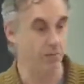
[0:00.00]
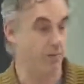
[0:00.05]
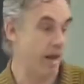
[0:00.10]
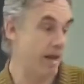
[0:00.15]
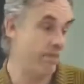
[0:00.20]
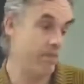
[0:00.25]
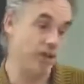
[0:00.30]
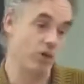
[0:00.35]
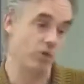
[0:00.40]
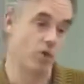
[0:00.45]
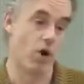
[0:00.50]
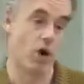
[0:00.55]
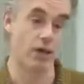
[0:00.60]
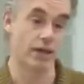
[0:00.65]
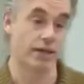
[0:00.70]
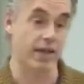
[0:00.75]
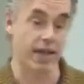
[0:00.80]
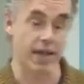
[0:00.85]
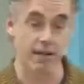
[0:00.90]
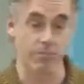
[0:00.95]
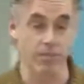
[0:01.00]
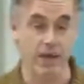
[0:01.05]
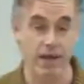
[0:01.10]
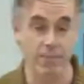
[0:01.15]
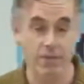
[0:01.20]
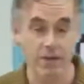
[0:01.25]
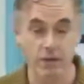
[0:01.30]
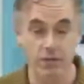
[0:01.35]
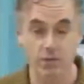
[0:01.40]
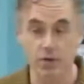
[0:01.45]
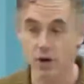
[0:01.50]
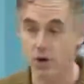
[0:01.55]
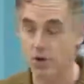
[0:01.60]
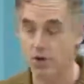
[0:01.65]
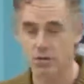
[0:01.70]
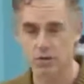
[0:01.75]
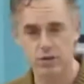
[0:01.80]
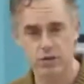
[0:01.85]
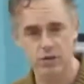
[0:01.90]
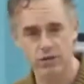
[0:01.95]
And maybe you want that and maybe you
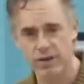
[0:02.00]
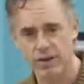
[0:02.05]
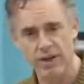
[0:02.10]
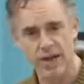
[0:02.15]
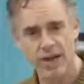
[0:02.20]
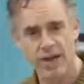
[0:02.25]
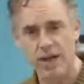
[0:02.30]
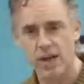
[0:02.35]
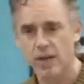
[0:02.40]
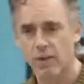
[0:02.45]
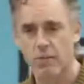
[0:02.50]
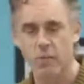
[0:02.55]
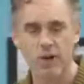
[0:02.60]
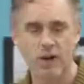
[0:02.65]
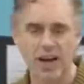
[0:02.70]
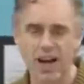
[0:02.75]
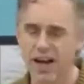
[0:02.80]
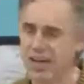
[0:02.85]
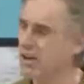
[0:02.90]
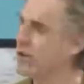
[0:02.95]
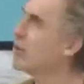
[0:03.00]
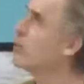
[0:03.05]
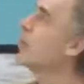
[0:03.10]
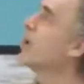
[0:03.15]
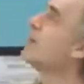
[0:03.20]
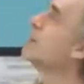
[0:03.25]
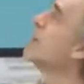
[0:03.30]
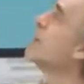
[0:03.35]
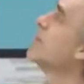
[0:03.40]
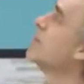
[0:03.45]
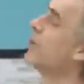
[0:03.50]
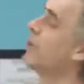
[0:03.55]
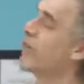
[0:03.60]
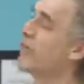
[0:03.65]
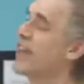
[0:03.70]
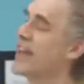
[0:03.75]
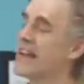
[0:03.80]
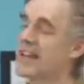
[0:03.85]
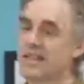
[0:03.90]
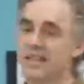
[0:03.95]
don't. So I don't know what people
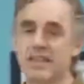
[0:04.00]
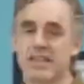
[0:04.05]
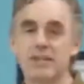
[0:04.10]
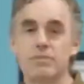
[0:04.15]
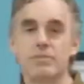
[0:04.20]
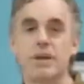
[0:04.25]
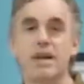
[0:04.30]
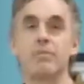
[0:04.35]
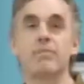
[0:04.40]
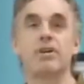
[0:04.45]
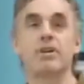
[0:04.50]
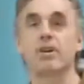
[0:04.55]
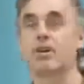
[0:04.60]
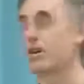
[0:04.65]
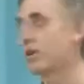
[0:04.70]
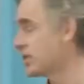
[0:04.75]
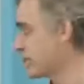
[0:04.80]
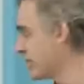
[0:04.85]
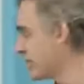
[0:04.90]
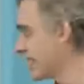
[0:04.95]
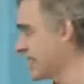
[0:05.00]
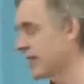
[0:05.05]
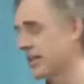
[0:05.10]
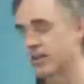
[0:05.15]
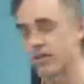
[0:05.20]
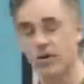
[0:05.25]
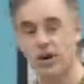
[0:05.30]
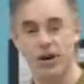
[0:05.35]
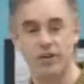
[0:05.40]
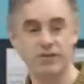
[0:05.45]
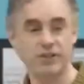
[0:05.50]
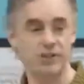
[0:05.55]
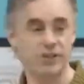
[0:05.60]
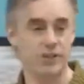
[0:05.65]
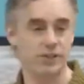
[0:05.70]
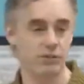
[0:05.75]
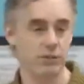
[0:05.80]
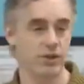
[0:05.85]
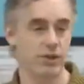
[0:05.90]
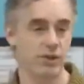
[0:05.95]
think is these people are all sitting in their
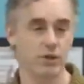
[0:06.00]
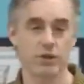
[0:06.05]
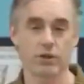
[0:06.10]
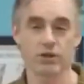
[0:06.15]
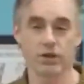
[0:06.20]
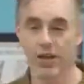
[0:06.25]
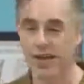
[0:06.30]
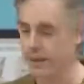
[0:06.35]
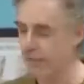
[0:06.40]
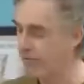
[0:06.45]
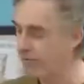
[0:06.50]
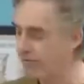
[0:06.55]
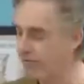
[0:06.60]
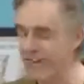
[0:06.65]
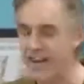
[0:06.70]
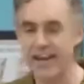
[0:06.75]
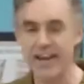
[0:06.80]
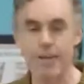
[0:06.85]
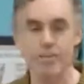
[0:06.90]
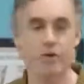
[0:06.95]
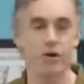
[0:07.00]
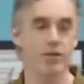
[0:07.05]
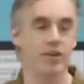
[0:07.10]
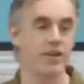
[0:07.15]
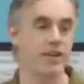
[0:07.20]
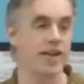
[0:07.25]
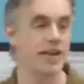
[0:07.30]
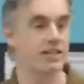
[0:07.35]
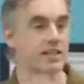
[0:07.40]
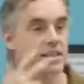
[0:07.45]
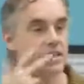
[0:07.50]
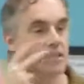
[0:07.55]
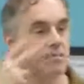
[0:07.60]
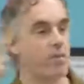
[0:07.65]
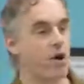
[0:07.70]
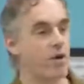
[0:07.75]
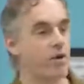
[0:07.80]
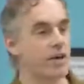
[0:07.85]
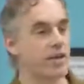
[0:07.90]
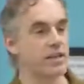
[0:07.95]
offices with their feet up on the desk
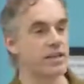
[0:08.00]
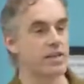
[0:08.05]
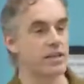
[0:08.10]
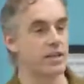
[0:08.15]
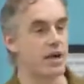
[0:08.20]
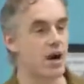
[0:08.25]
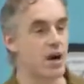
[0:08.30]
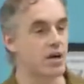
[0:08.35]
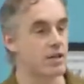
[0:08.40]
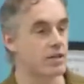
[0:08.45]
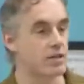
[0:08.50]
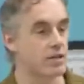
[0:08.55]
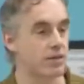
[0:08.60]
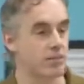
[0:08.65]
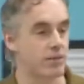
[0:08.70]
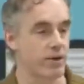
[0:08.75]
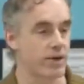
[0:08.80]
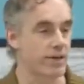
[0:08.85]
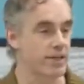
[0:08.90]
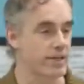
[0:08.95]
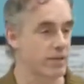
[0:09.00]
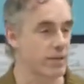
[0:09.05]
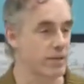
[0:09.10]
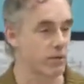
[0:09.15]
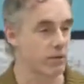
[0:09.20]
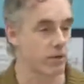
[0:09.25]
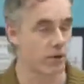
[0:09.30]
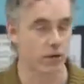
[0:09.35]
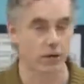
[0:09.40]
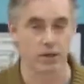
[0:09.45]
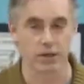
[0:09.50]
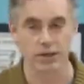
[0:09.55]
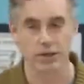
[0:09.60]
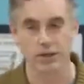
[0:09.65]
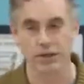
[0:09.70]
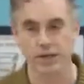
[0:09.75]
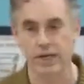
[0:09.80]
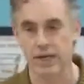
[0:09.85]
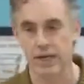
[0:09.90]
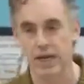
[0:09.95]
smoking cigars and oppressing the world.
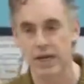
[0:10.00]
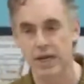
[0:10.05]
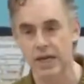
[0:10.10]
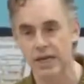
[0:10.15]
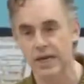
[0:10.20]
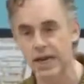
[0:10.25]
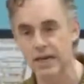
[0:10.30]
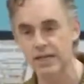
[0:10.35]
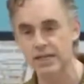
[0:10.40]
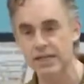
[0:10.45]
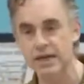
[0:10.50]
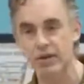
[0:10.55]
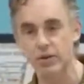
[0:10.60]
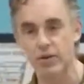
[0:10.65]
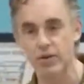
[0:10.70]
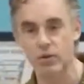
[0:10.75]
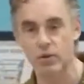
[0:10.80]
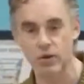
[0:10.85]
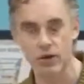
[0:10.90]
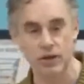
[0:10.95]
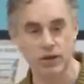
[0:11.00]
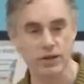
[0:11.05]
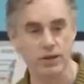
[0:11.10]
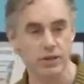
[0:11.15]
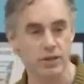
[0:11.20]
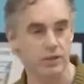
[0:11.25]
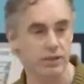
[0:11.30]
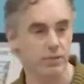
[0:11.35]
It's like, that isn't how it works.